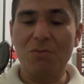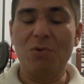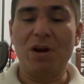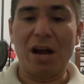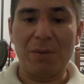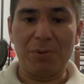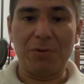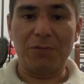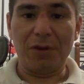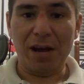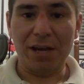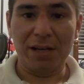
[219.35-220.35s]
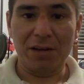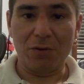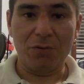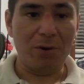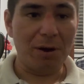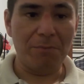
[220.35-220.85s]
Would I provide
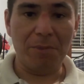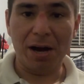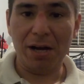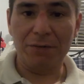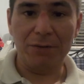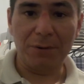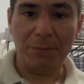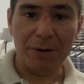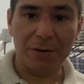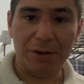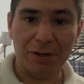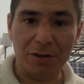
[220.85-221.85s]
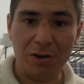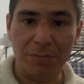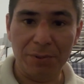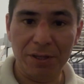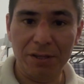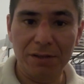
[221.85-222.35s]
what I'm buying from an American
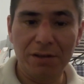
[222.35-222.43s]
company?